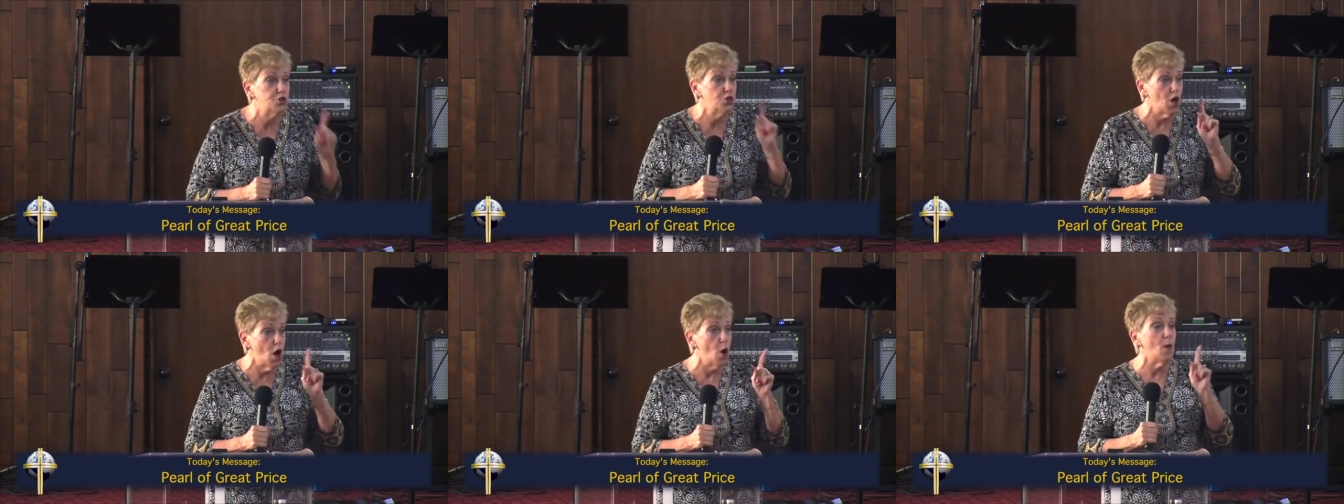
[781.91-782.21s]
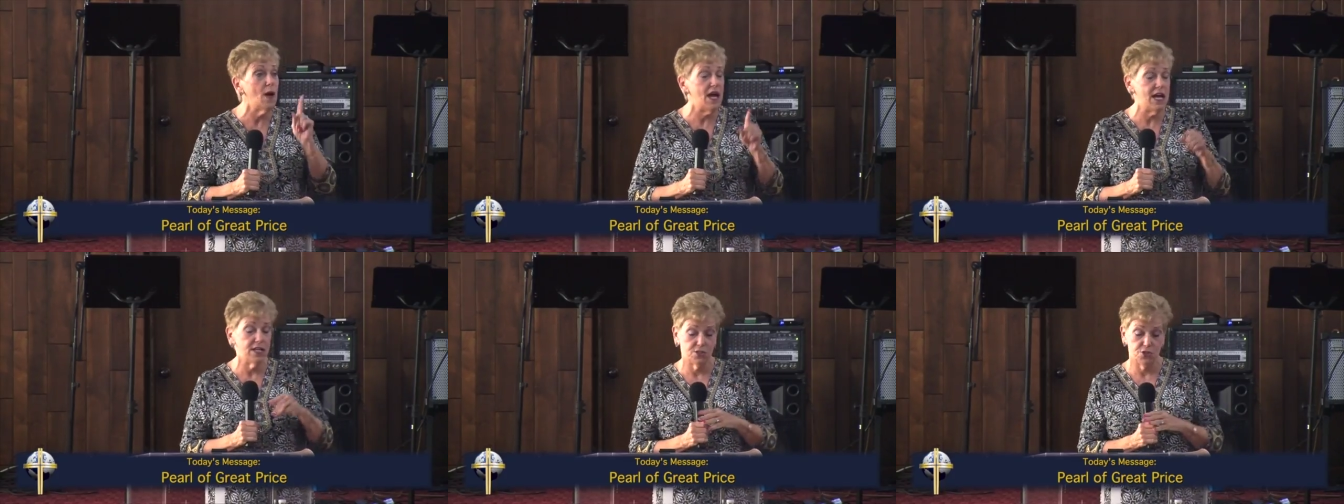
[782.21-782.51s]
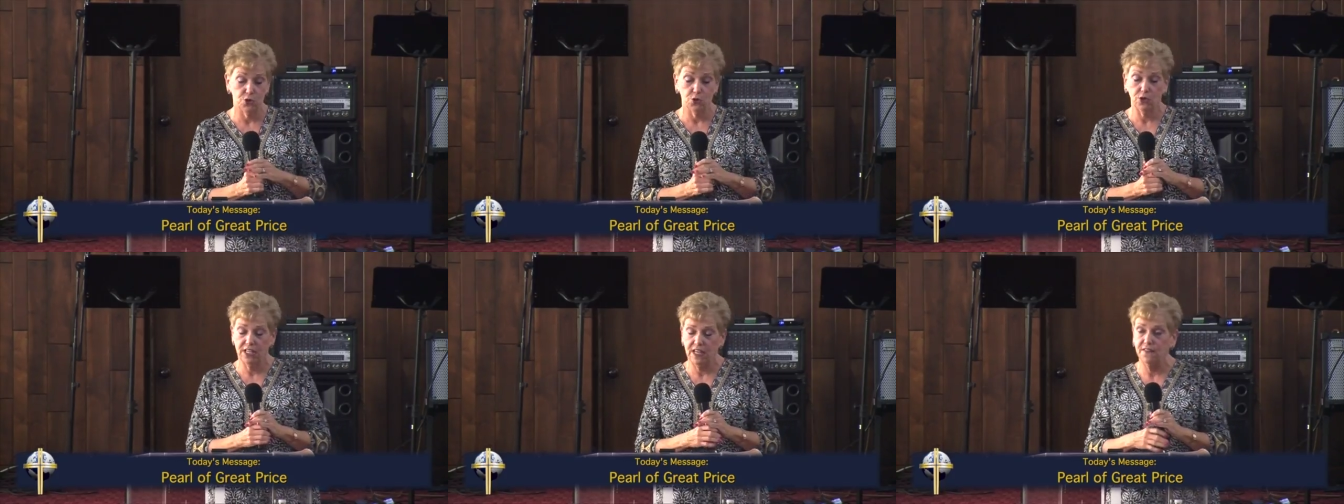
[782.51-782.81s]
no
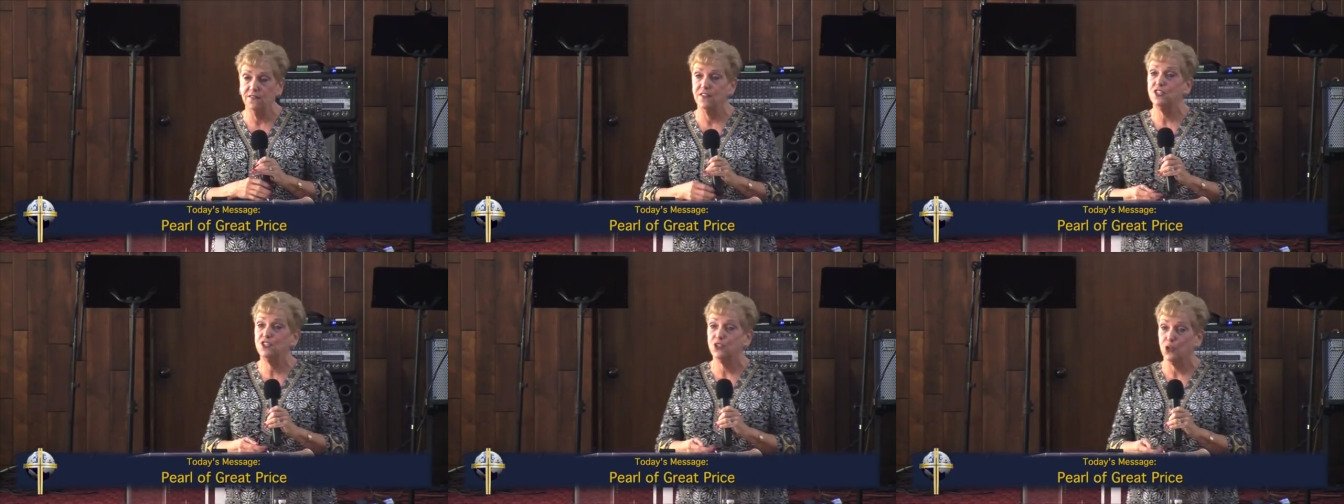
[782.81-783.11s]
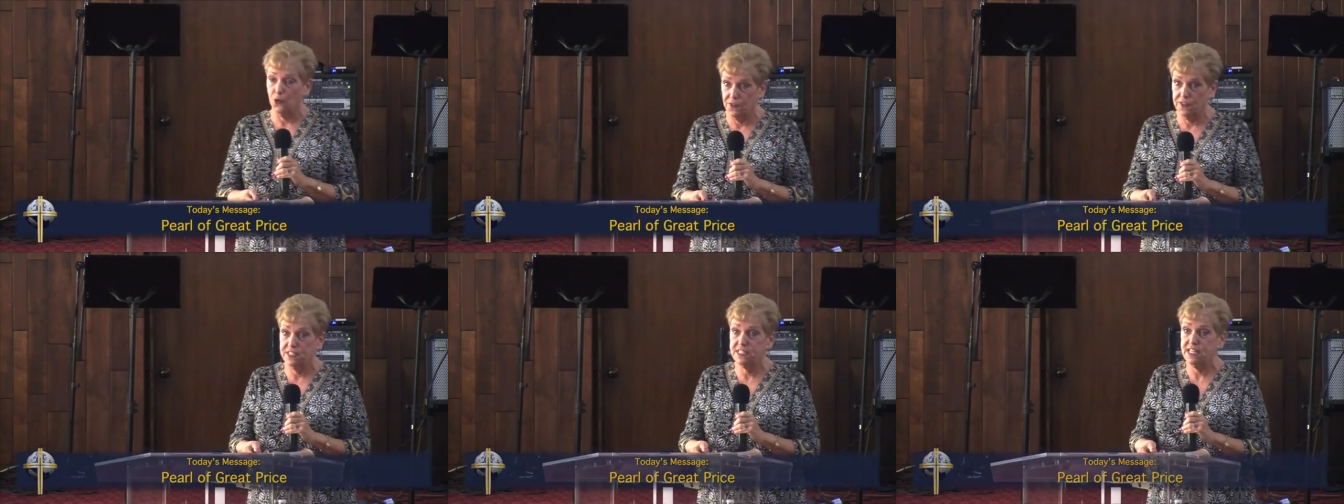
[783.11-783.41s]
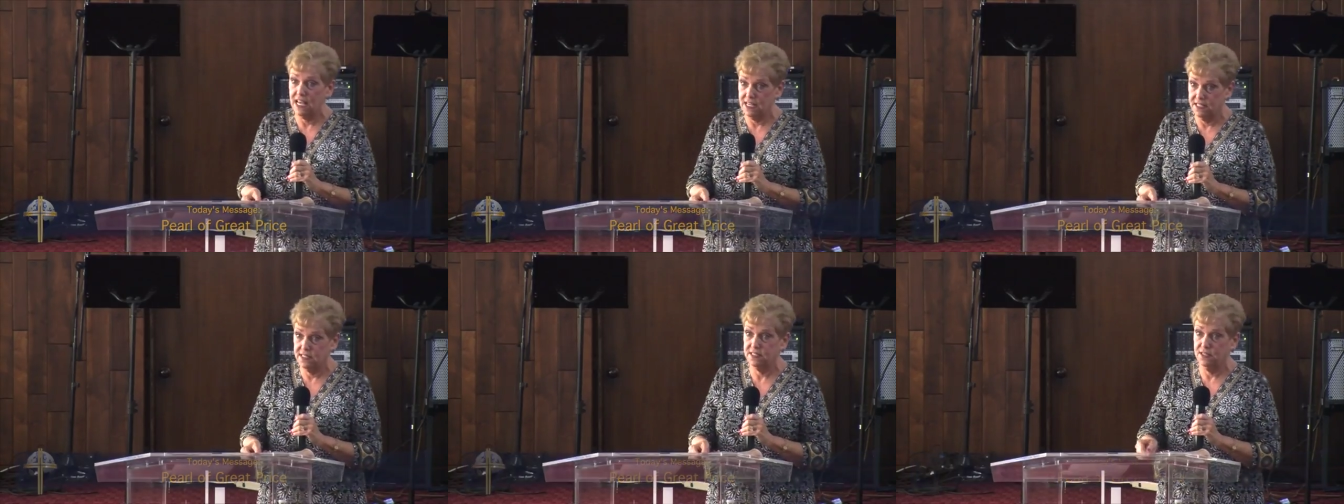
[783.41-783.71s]
answer given till the
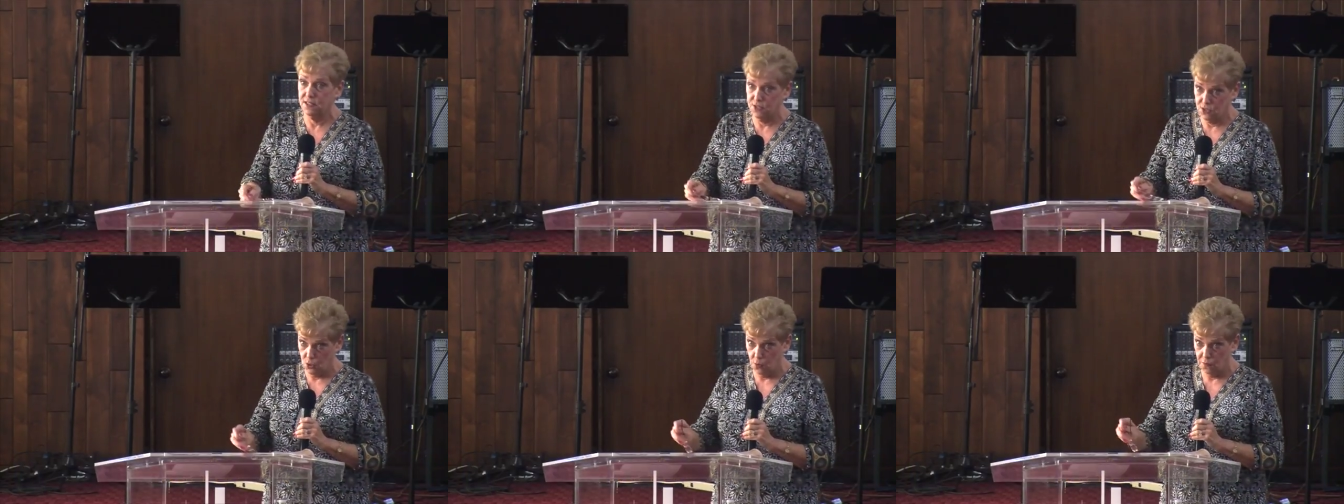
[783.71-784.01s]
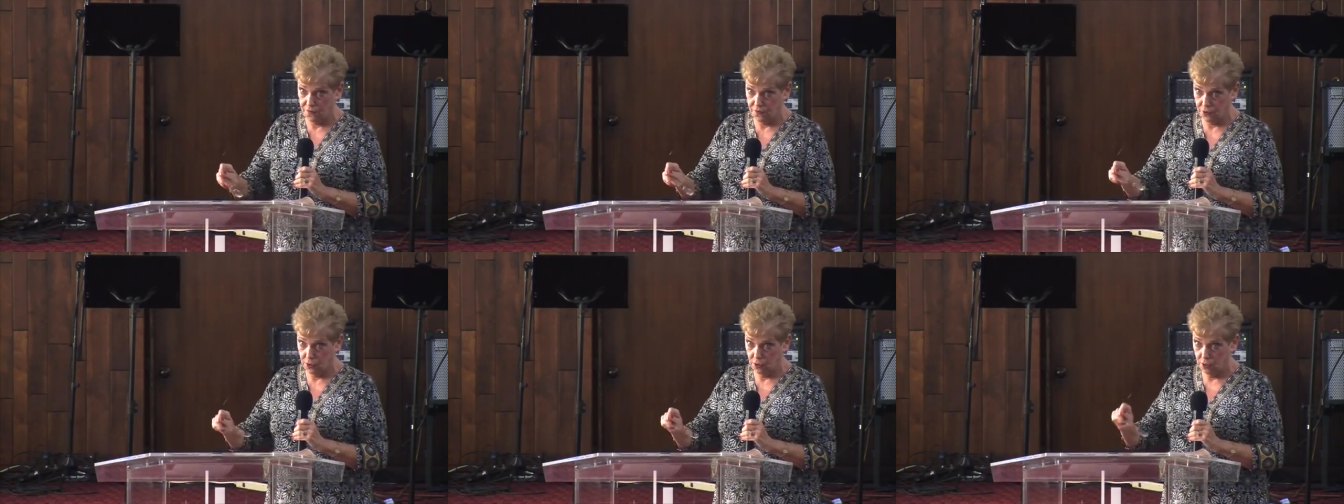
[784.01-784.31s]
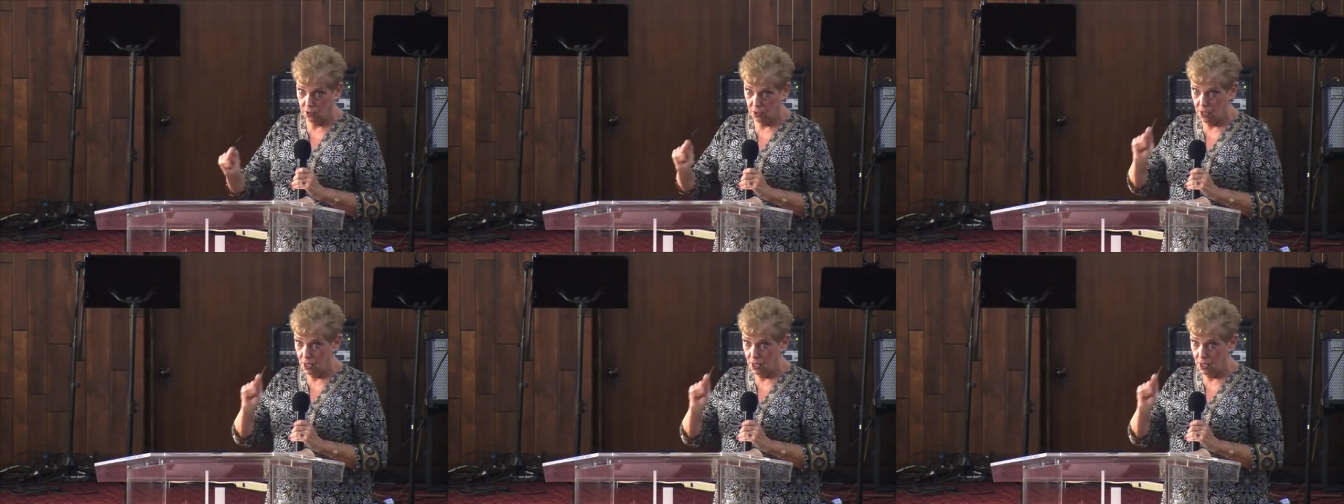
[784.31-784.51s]
test is over.